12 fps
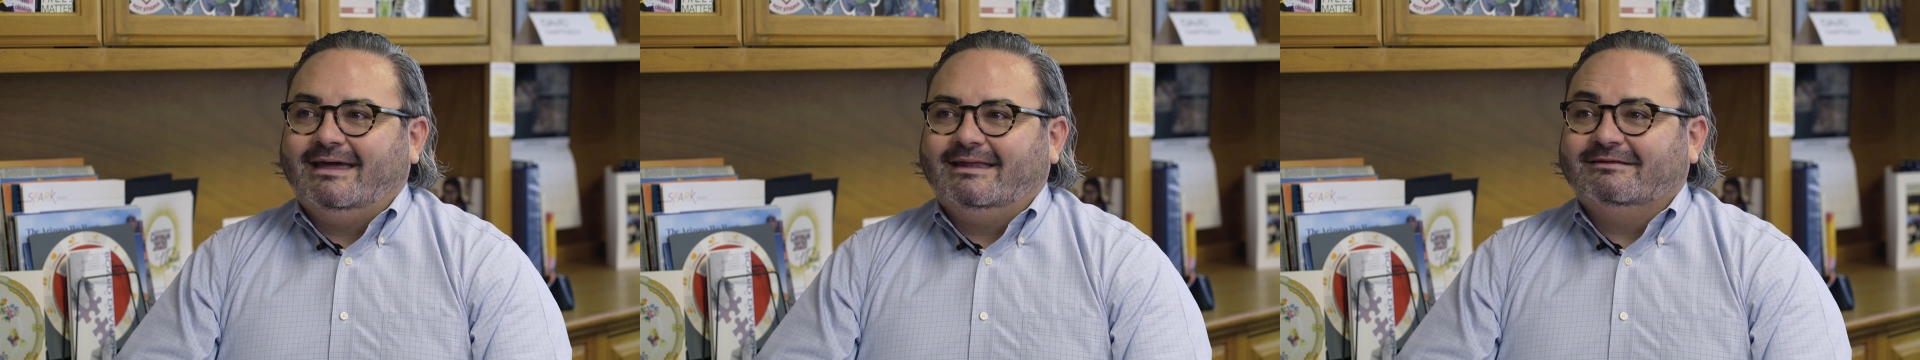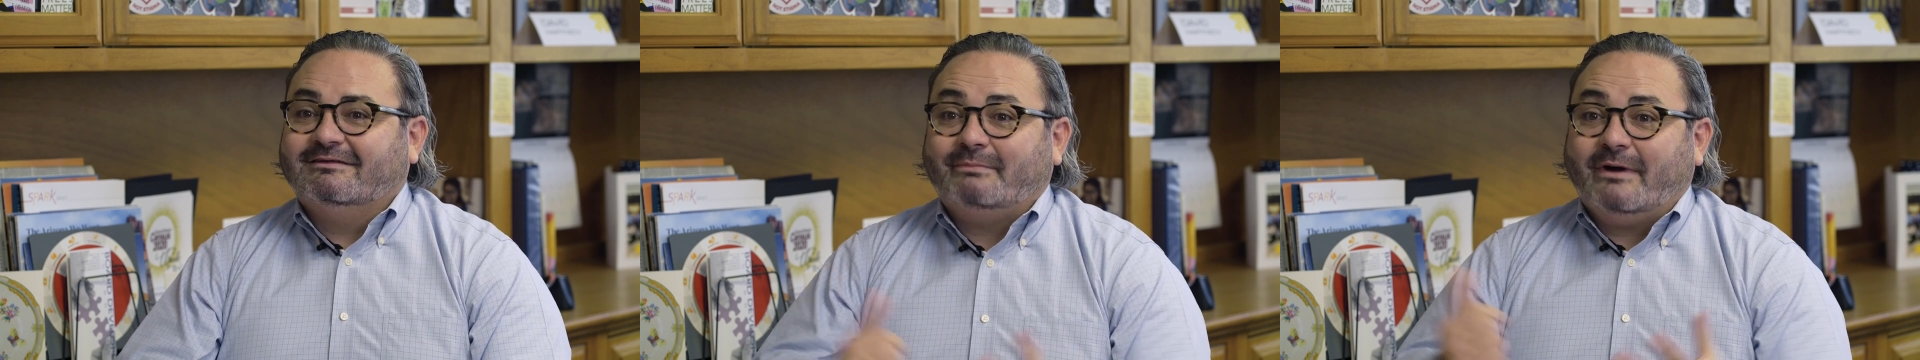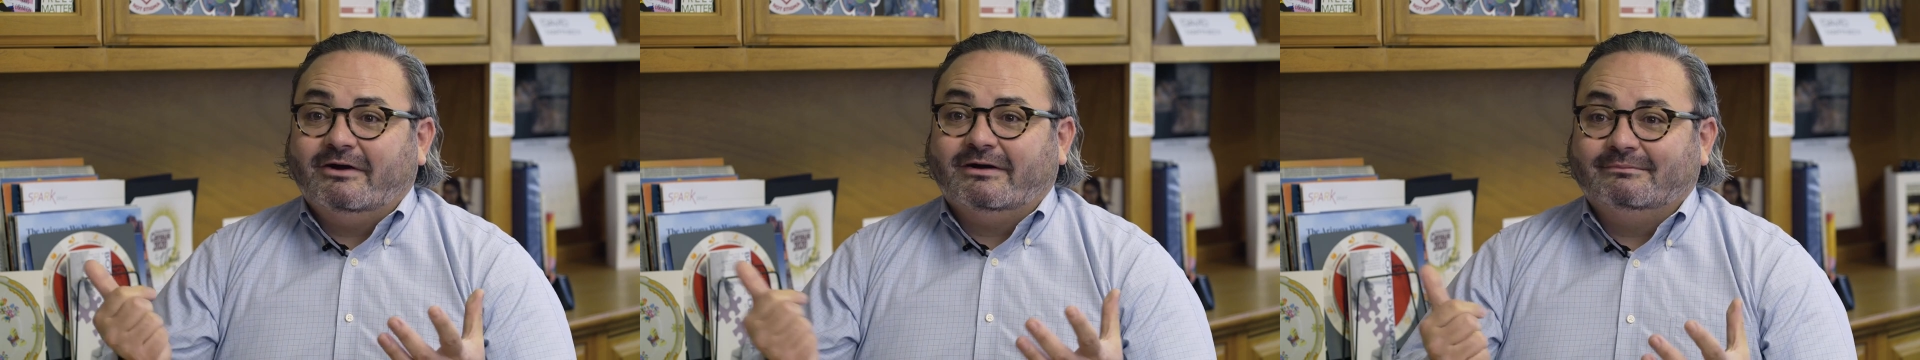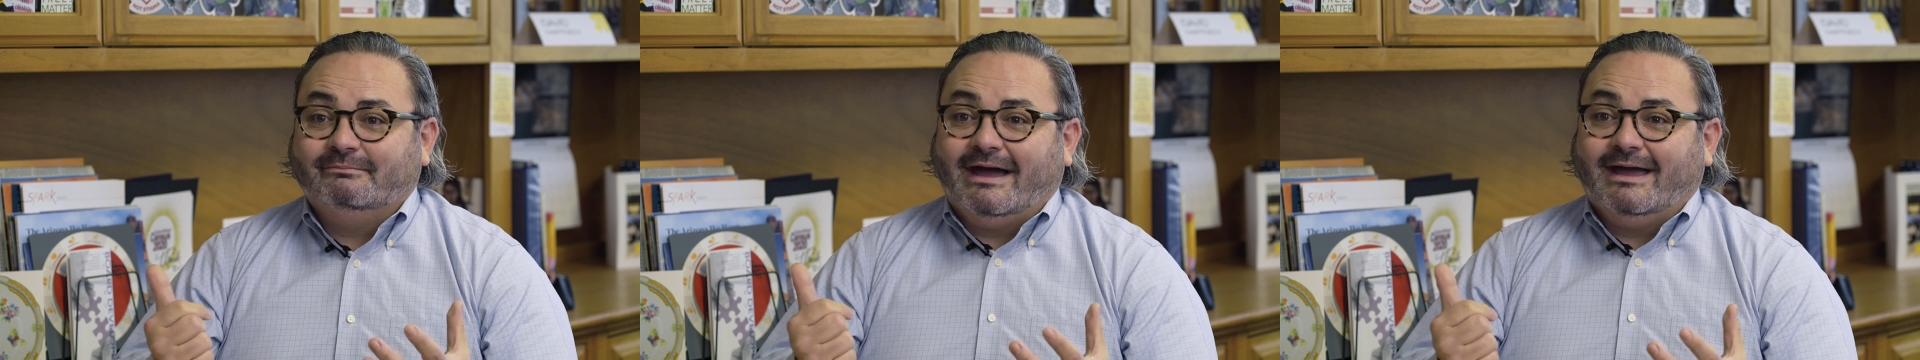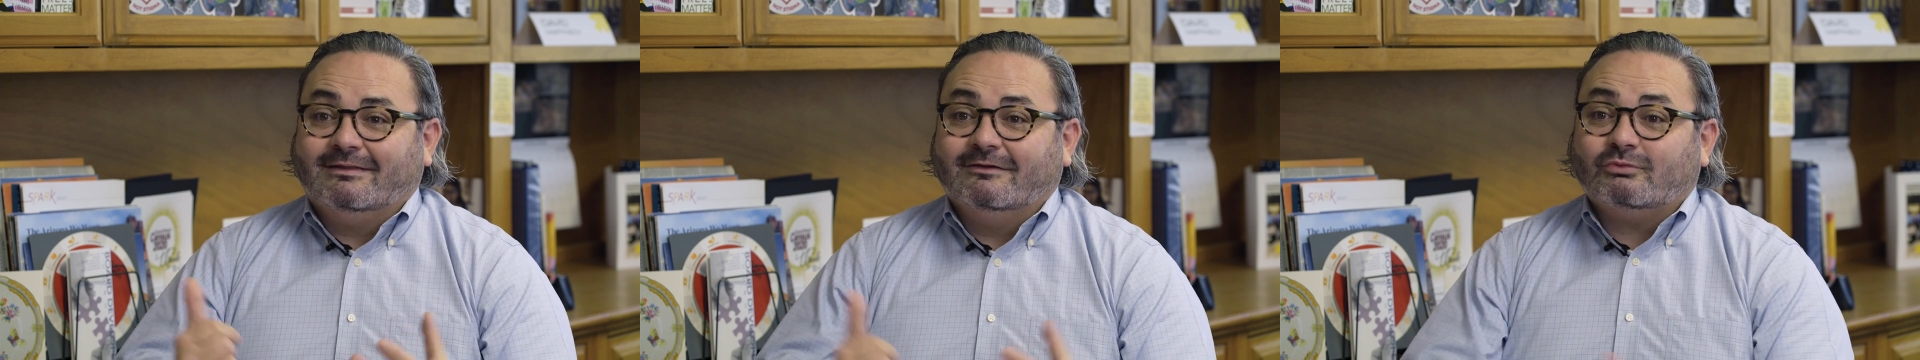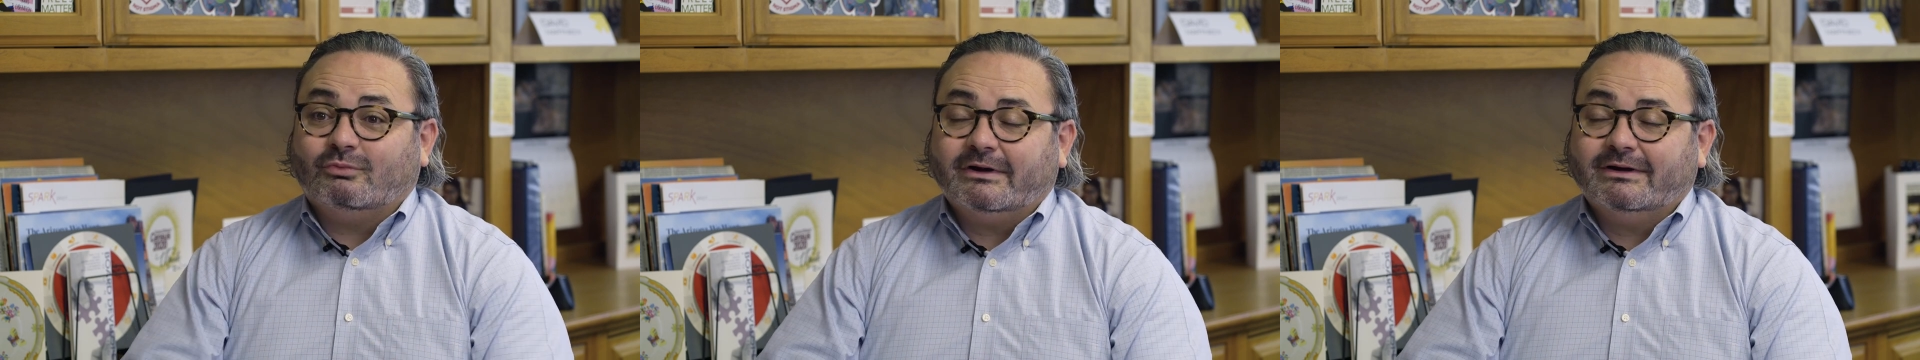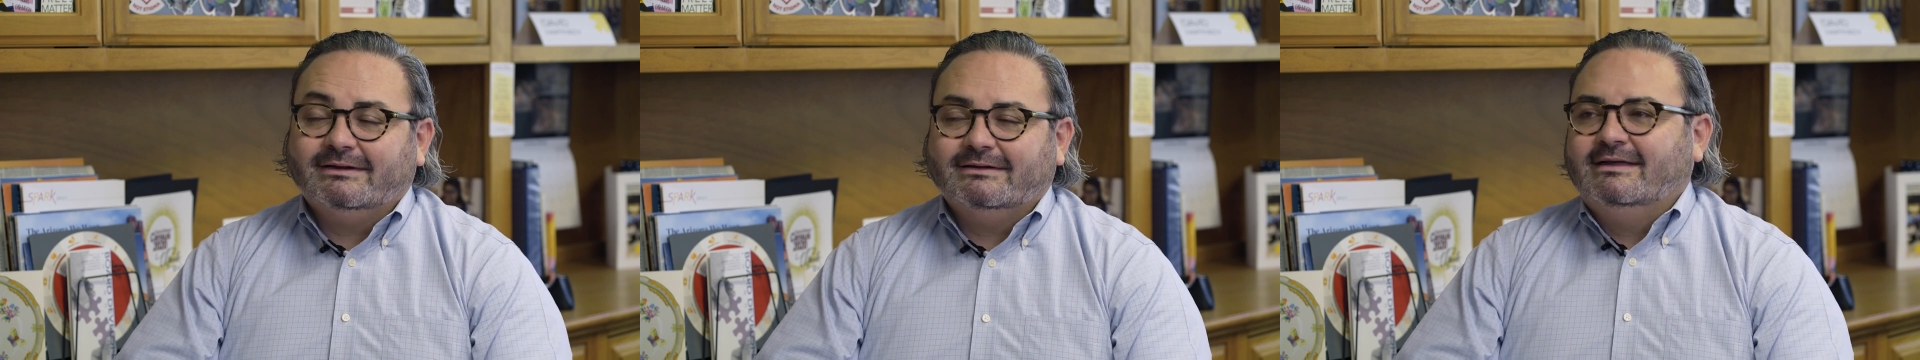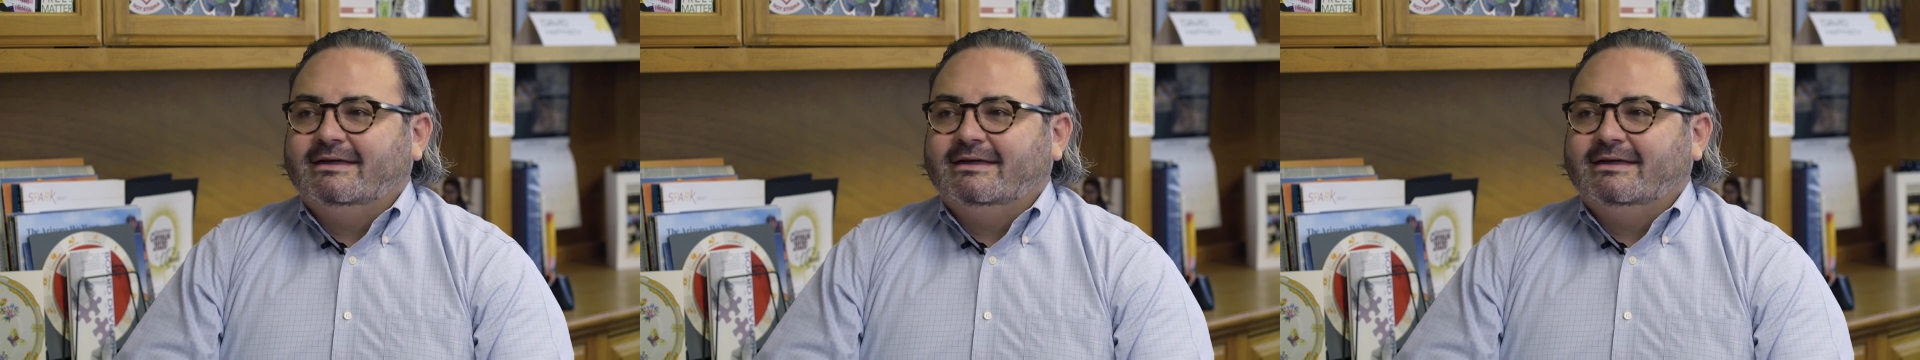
and inspired by this work.